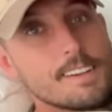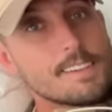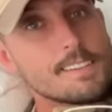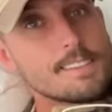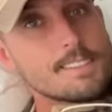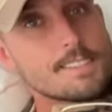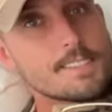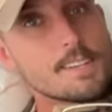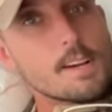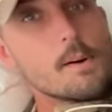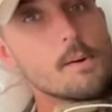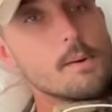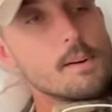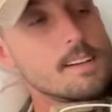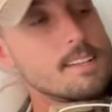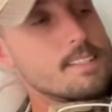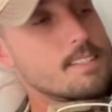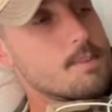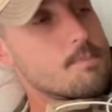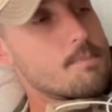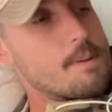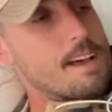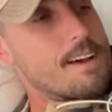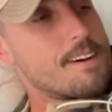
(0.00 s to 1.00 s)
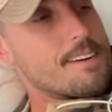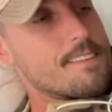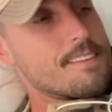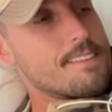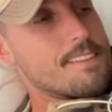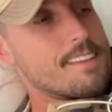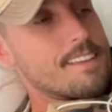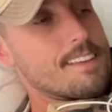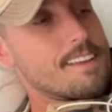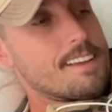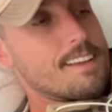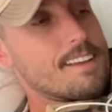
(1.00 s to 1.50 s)
So it's about
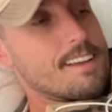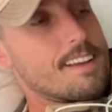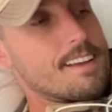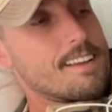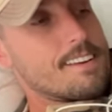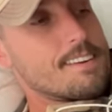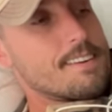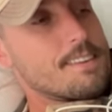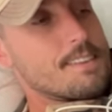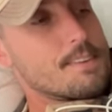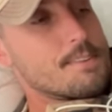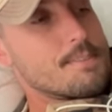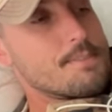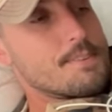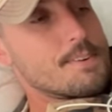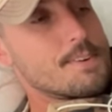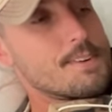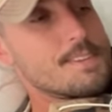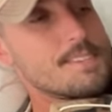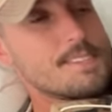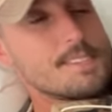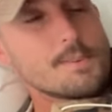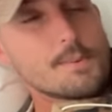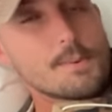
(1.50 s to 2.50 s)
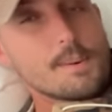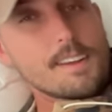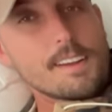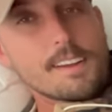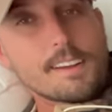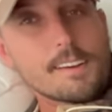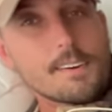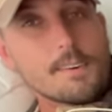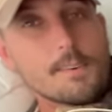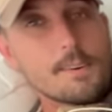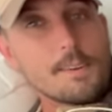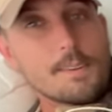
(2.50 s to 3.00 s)
the end of the first week
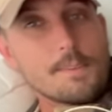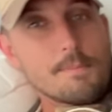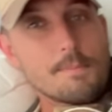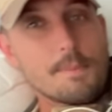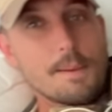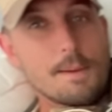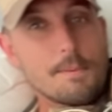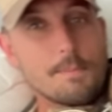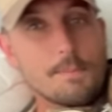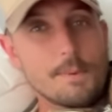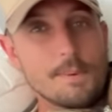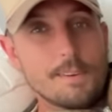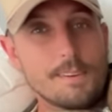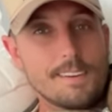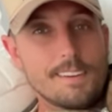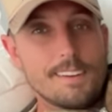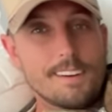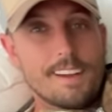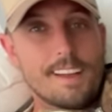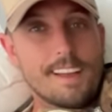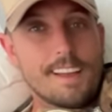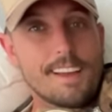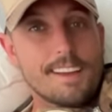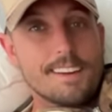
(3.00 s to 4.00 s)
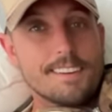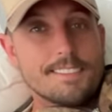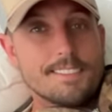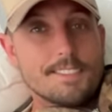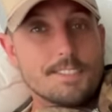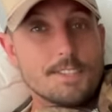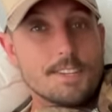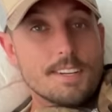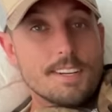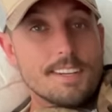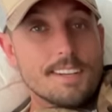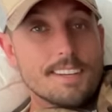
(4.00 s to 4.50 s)
with Maple, and
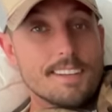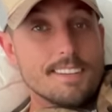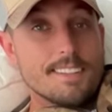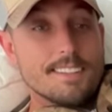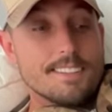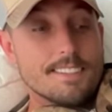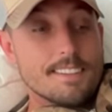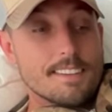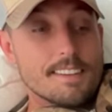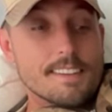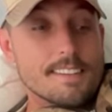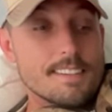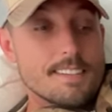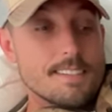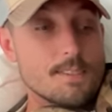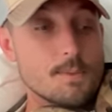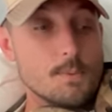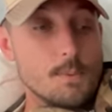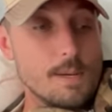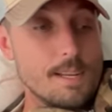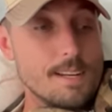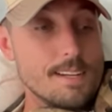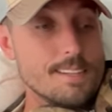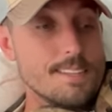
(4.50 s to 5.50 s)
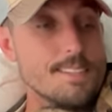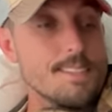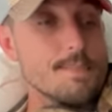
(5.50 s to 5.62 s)
she is the sweetest,